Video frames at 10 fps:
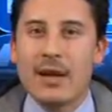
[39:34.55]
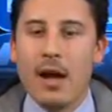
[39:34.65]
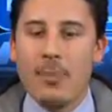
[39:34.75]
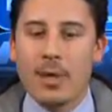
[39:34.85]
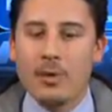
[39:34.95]

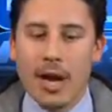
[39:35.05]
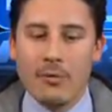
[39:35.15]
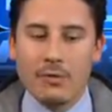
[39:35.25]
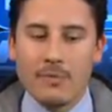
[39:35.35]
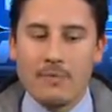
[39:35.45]
common
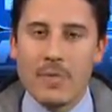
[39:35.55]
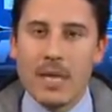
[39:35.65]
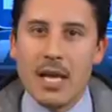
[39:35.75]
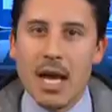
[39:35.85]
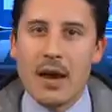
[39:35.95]
ground
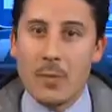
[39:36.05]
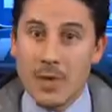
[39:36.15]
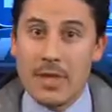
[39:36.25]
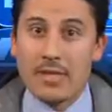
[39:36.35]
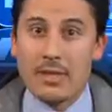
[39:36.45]

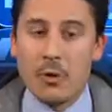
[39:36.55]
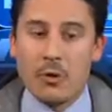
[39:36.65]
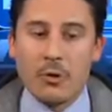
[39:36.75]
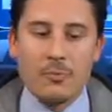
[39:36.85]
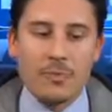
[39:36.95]
with this
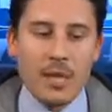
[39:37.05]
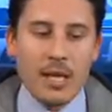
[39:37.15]
donor.